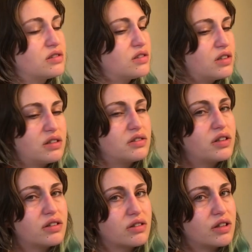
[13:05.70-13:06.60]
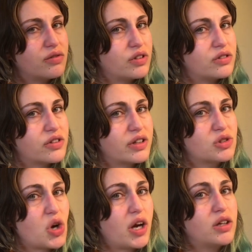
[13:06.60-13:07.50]
it literally feels like
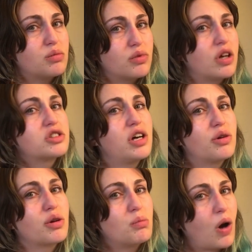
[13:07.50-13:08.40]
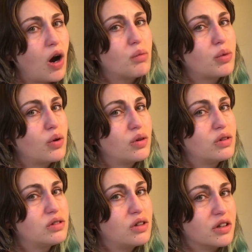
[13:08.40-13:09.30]
trying to brush out a mop
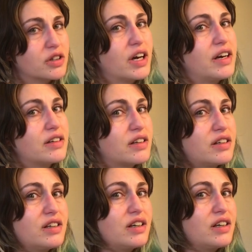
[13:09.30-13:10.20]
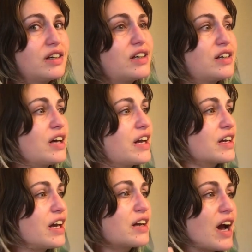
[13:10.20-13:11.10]
on your head. And
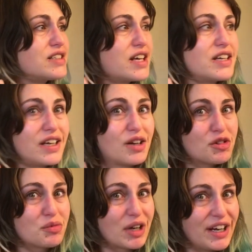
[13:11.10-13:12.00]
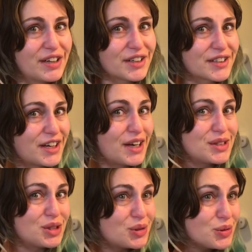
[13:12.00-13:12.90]
again, I take care of my hair. I
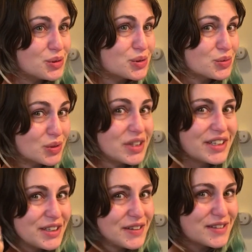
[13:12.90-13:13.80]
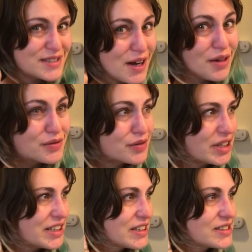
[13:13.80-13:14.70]
use really good stuff.
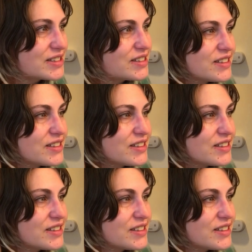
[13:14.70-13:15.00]
Like this,